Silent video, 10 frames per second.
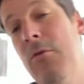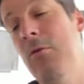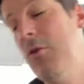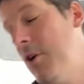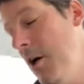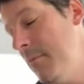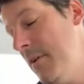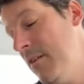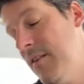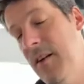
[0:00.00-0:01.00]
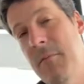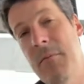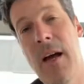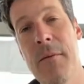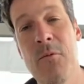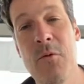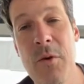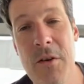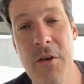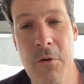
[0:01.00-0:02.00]
to come in the same time
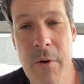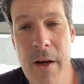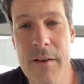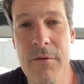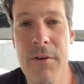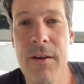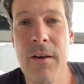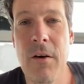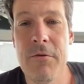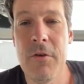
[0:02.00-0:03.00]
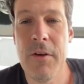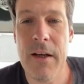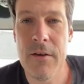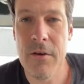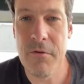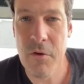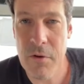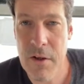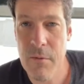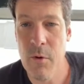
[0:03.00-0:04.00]
with the creativity of the knight of
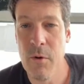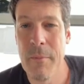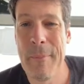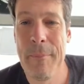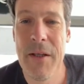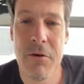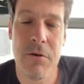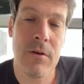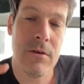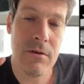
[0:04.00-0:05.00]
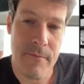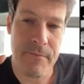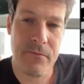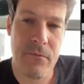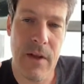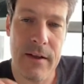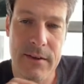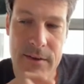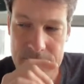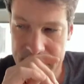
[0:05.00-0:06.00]
Mandibul because that
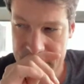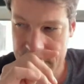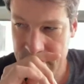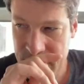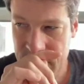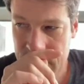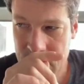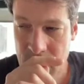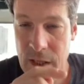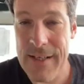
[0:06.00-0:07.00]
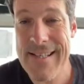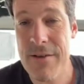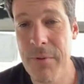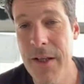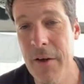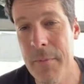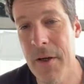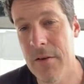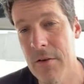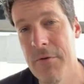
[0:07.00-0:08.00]
it's really a
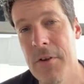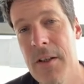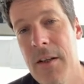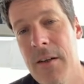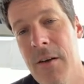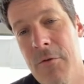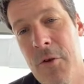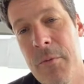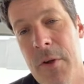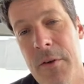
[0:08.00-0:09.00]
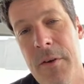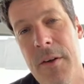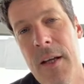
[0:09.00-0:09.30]
part of the DNA of the brand.